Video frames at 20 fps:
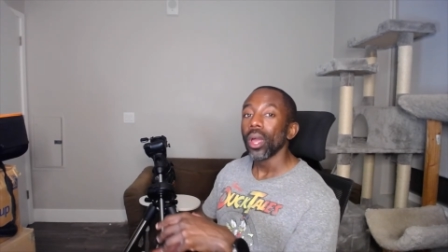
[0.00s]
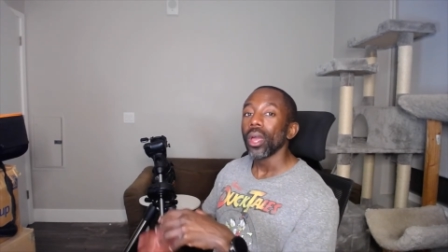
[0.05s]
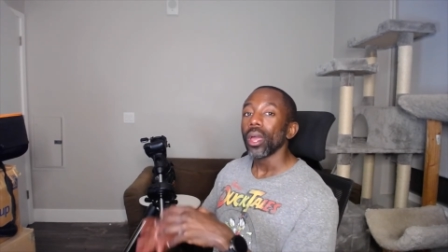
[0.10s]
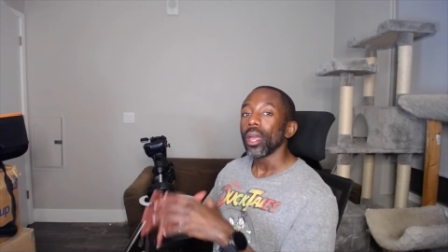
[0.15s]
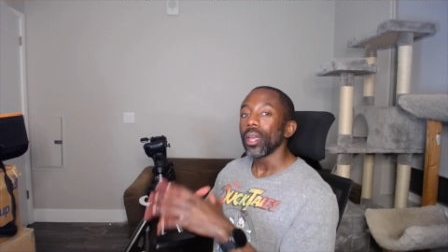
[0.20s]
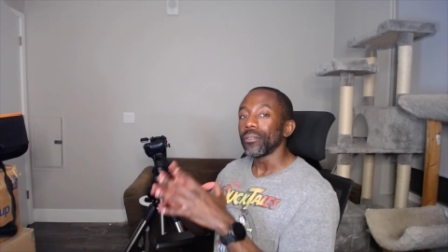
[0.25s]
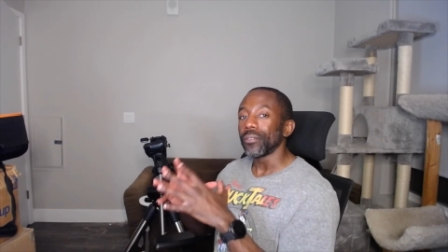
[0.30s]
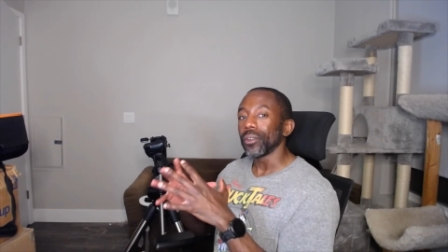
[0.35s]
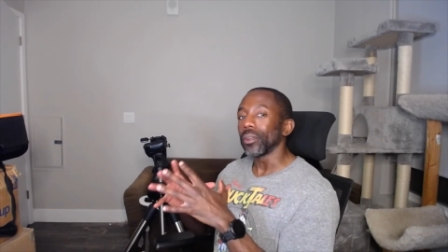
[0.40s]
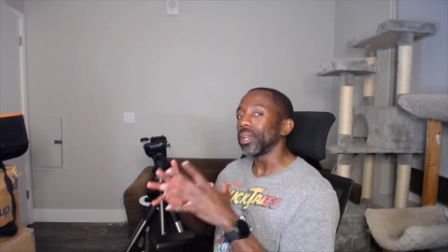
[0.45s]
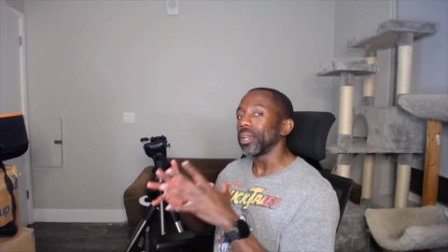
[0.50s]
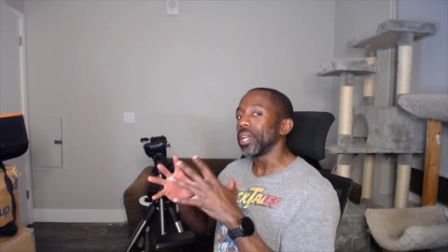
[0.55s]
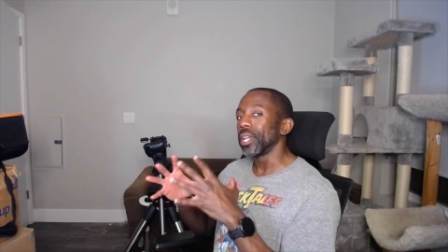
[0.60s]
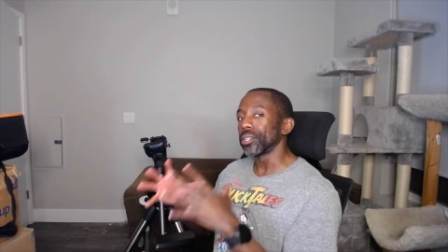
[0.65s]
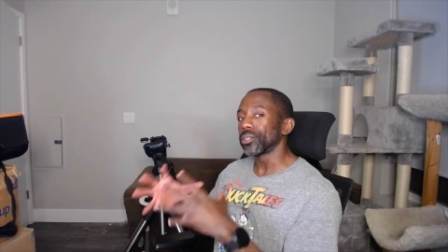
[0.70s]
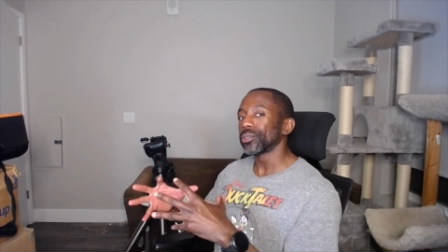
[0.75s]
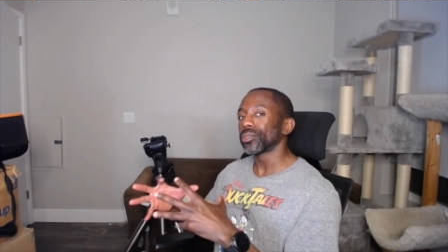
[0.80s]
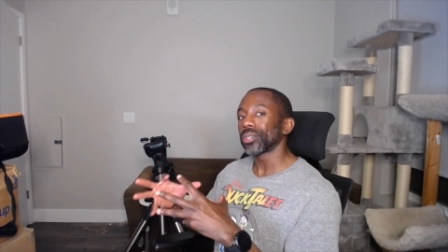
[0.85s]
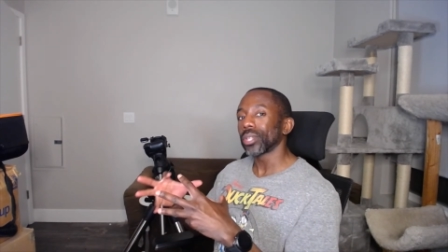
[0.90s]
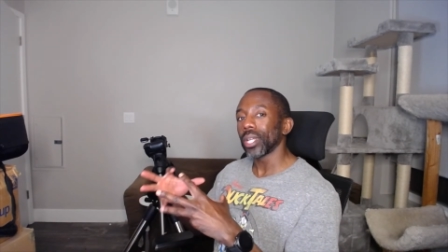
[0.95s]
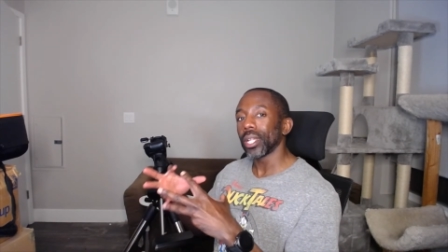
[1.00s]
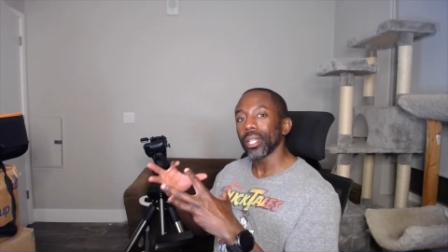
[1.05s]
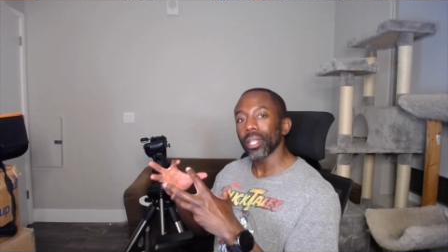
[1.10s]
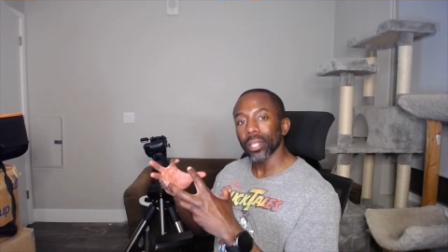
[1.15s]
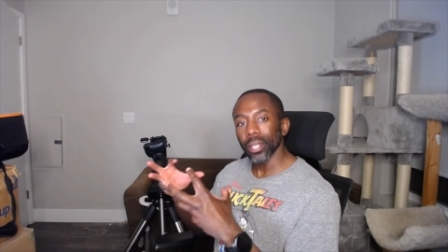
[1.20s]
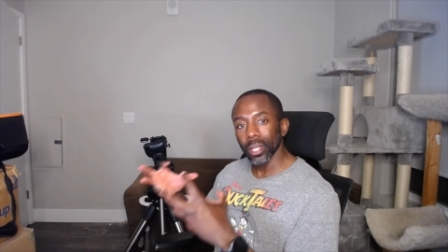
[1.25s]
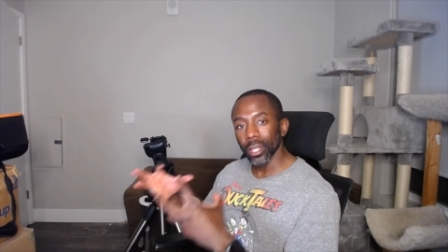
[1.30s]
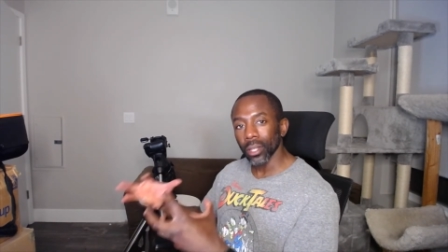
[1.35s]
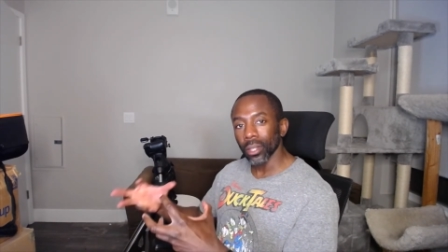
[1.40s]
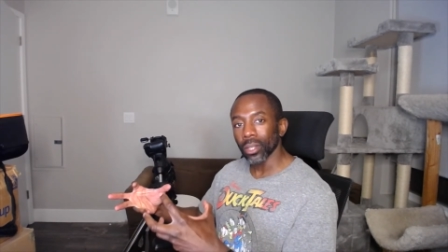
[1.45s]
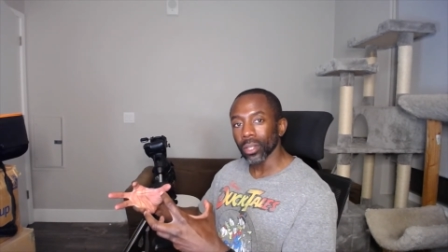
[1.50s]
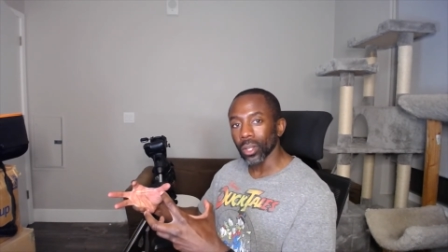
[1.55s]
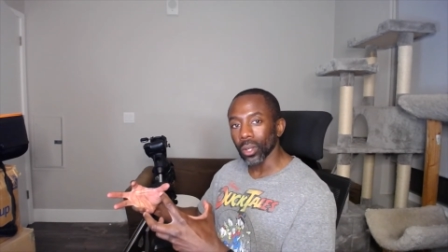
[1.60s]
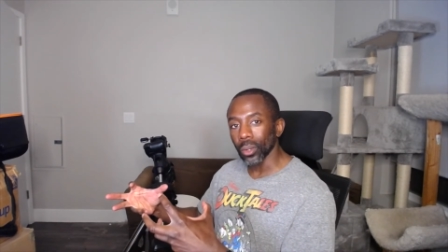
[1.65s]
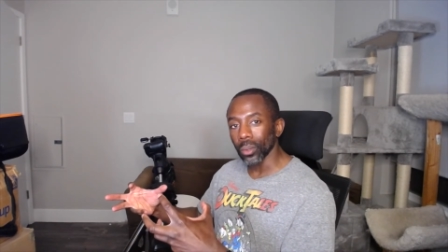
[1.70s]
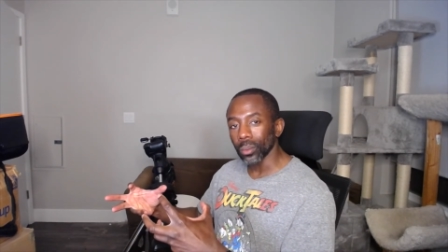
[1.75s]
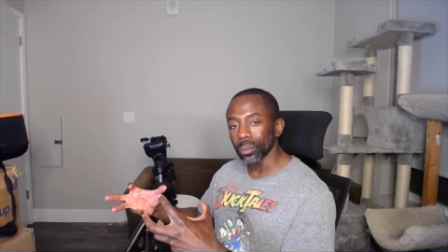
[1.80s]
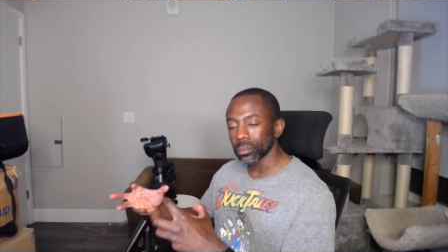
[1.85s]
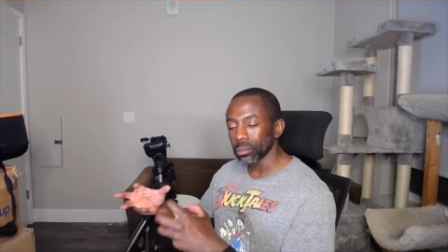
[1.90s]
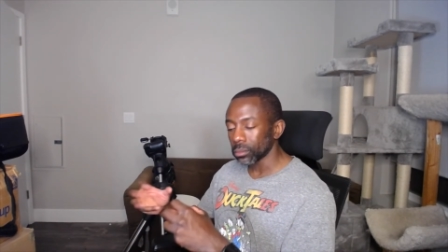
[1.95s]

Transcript: if you're interested in a telescope,